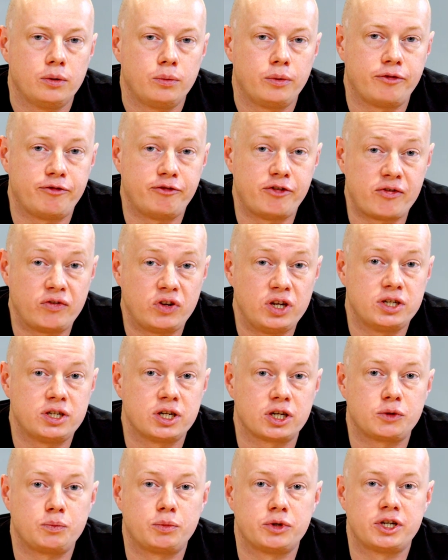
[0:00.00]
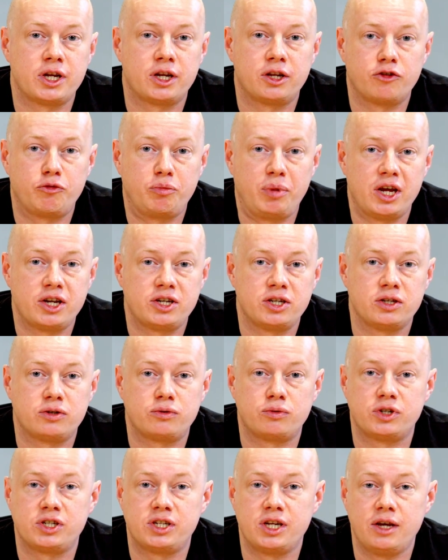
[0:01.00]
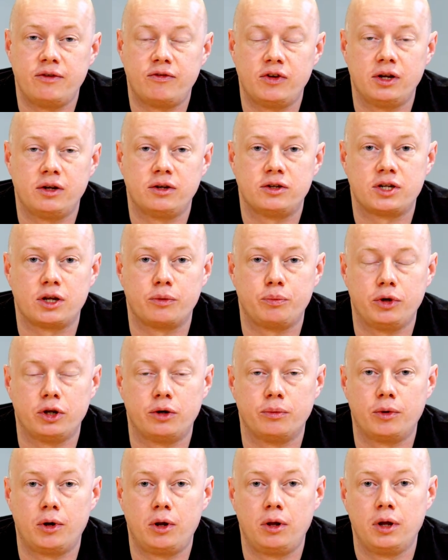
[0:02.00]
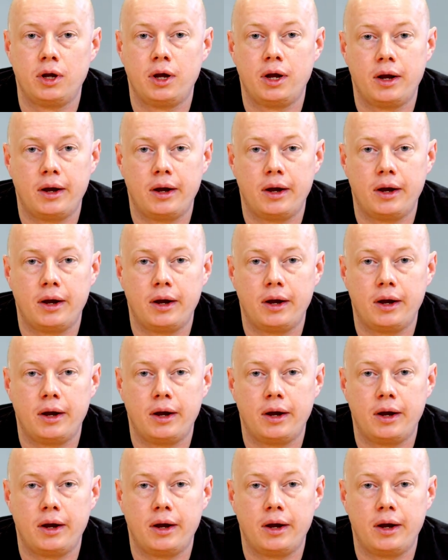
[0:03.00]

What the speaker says: with 56% of patients receiving salbutamol